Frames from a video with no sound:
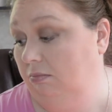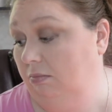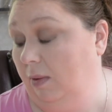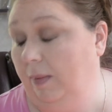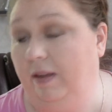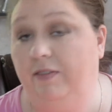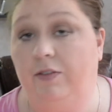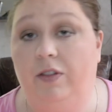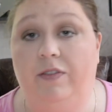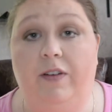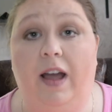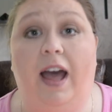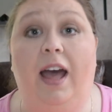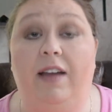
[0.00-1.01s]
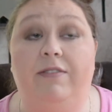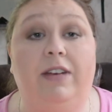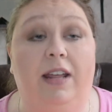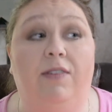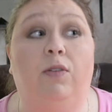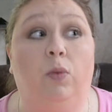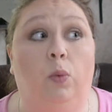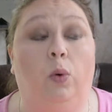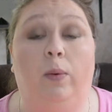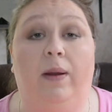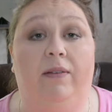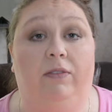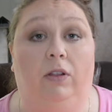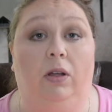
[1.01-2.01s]
I mean, for the, I have never wore
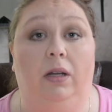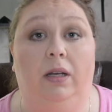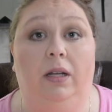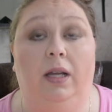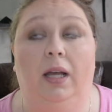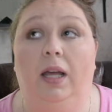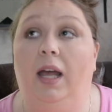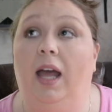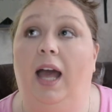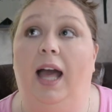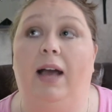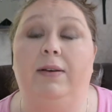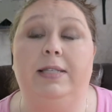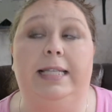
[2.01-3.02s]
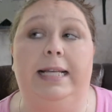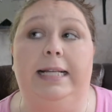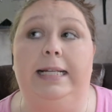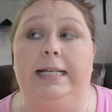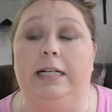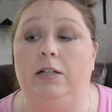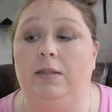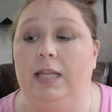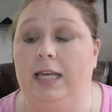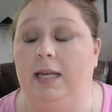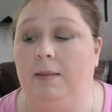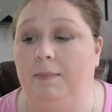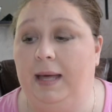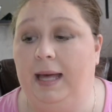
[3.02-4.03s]
Revlon. I was sitting there
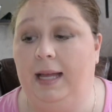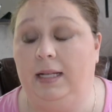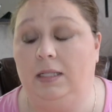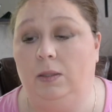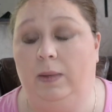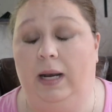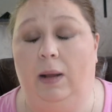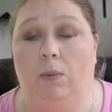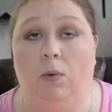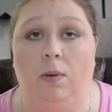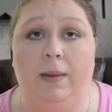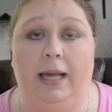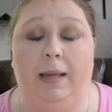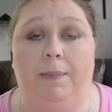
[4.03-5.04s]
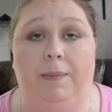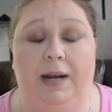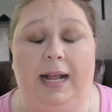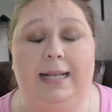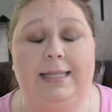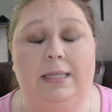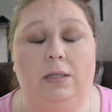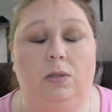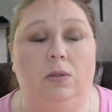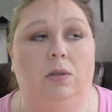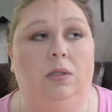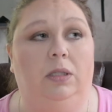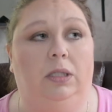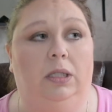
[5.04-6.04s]
thinking back to when I wore makeup in high
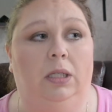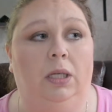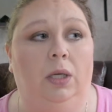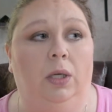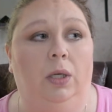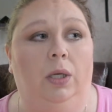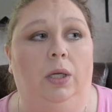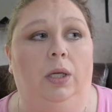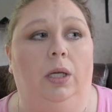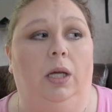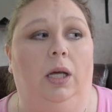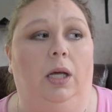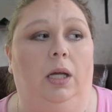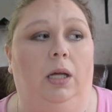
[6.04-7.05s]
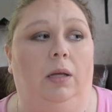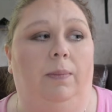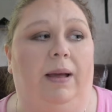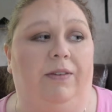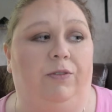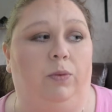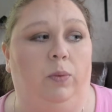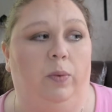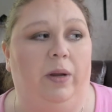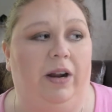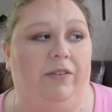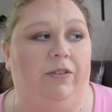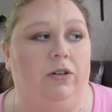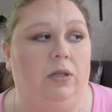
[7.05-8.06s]
school and um, after when
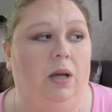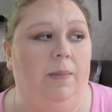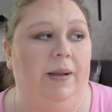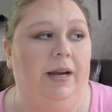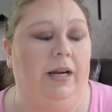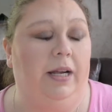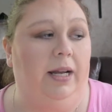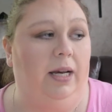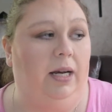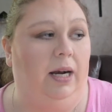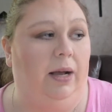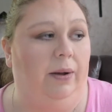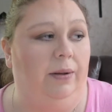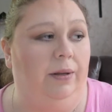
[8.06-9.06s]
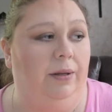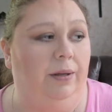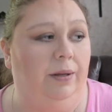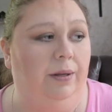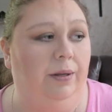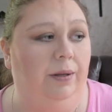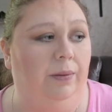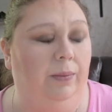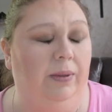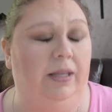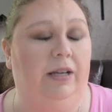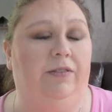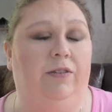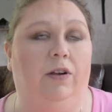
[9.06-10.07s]
I first got married and I went
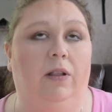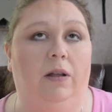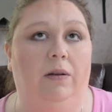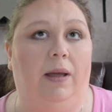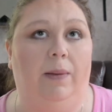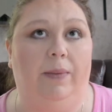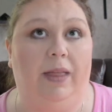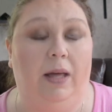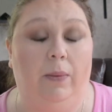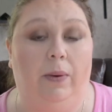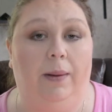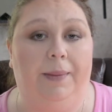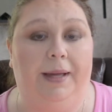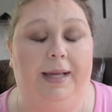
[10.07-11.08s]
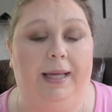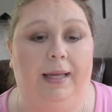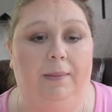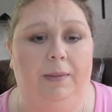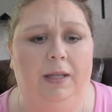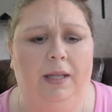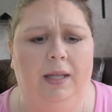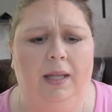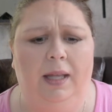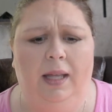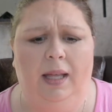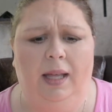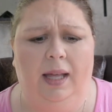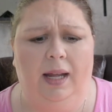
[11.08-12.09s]
there for a long time without wearing makeup.
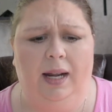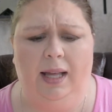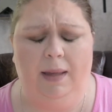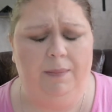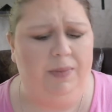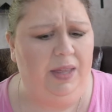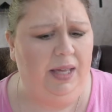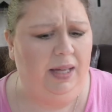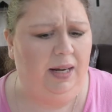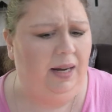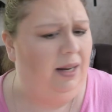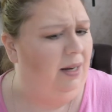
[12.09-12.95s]
And I kept thinking,